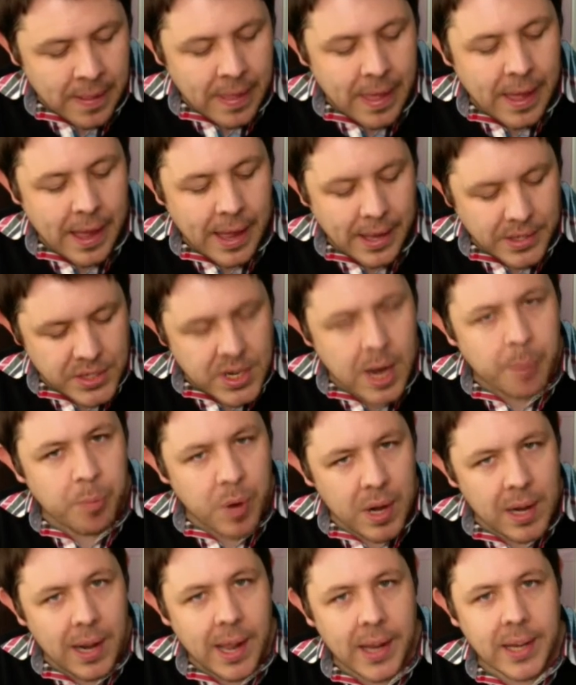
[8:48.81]
And yeah, I'm really
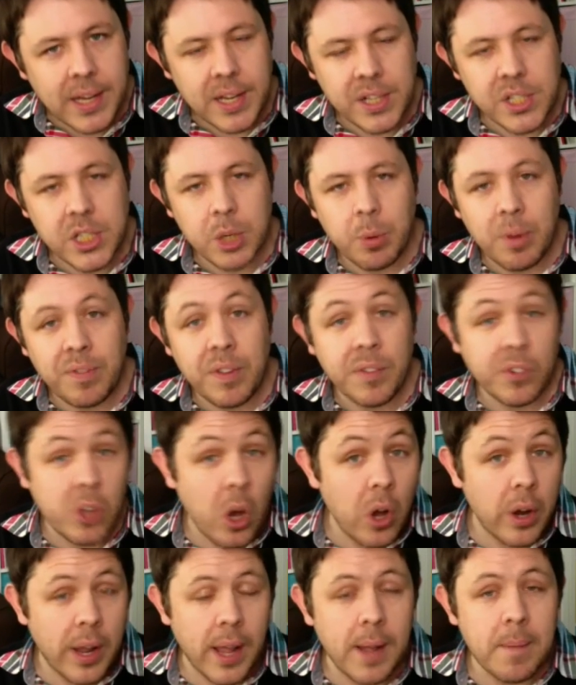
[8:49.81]
liking it. So if you've
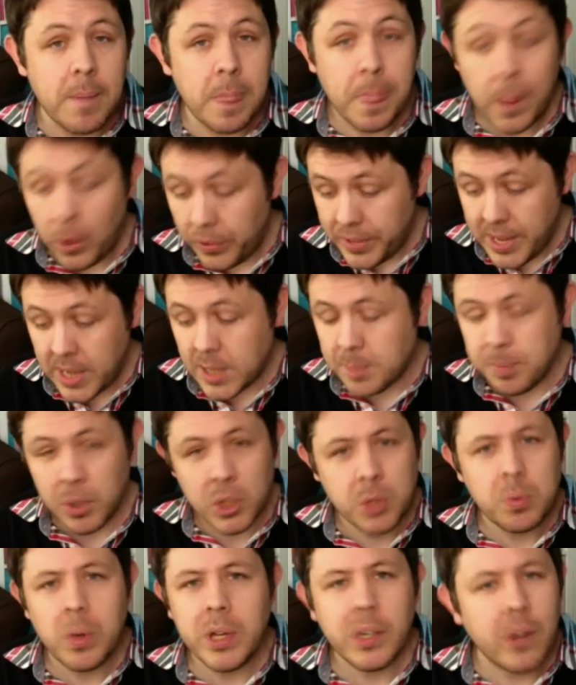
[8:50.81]
got it on the Xbox
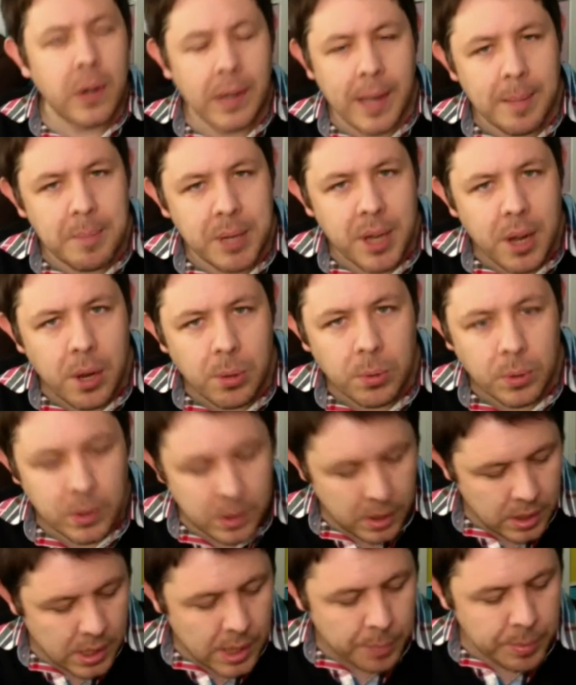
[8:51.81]
One, you've got to let me know.
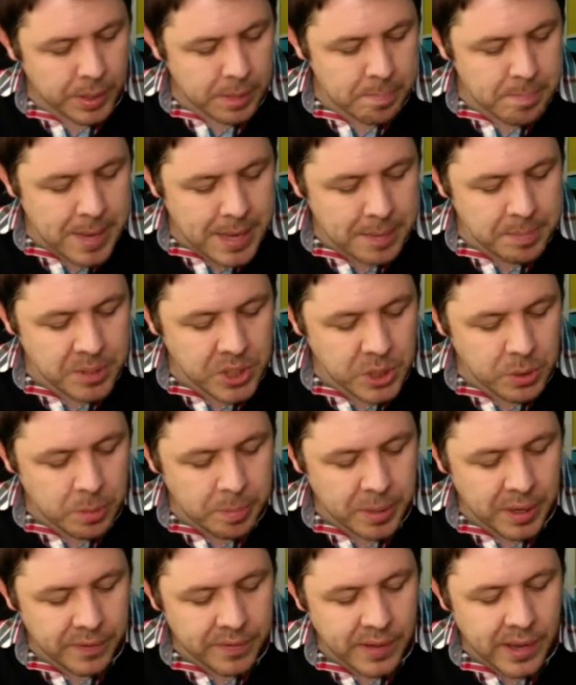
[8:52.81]
And we can maybe do a
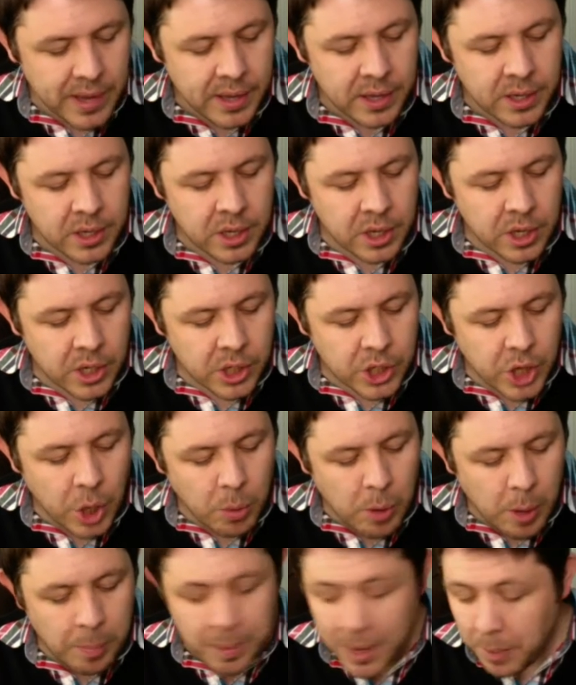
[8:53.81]
bit of a
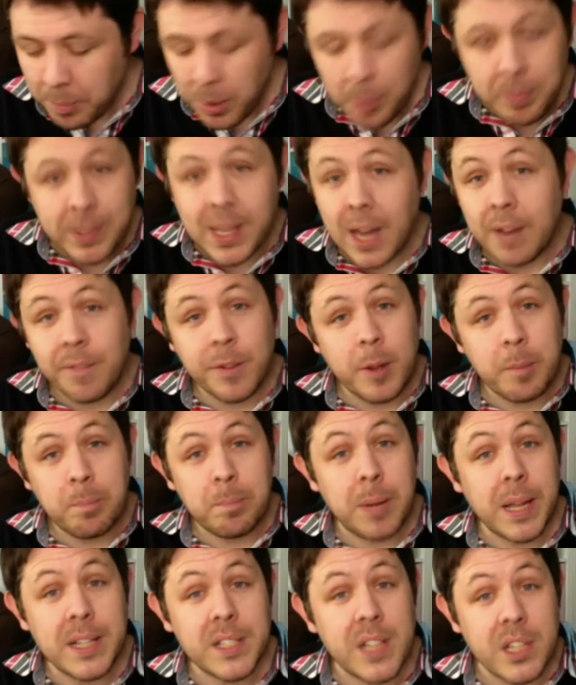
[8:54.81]
co-op. And I'll probably get it for the
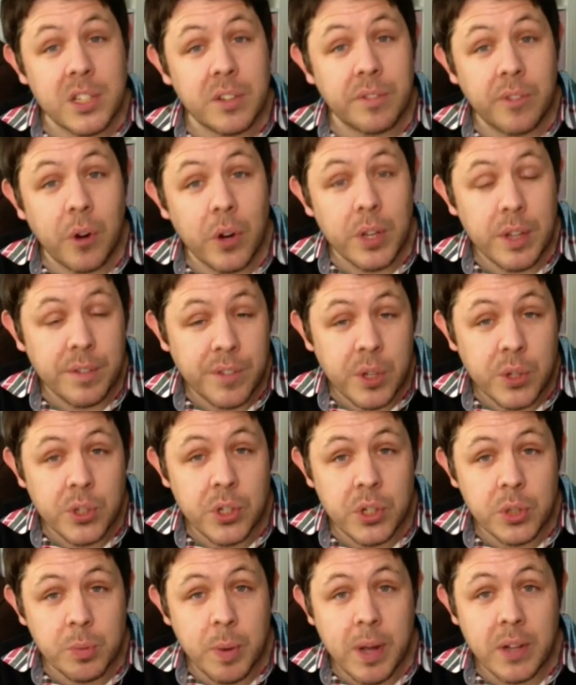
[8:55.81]
PlayStation 4 in the future
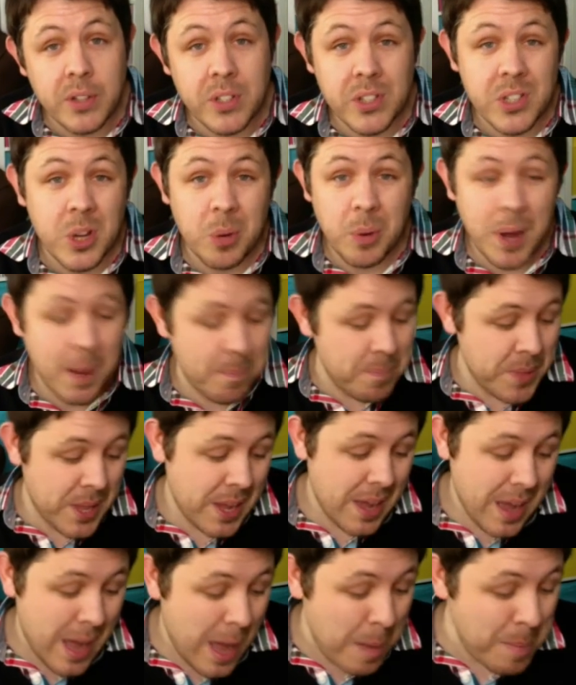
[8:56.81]
as well. So
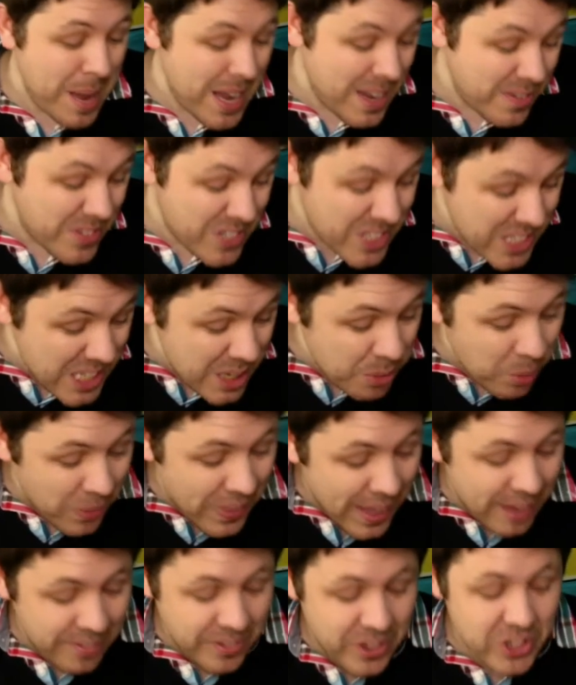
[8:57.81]
I may even see you on
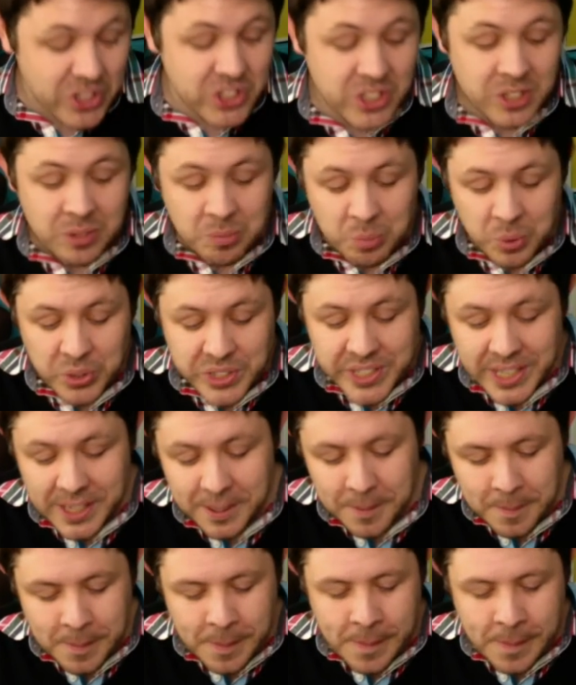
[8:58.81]
that version. We'll see.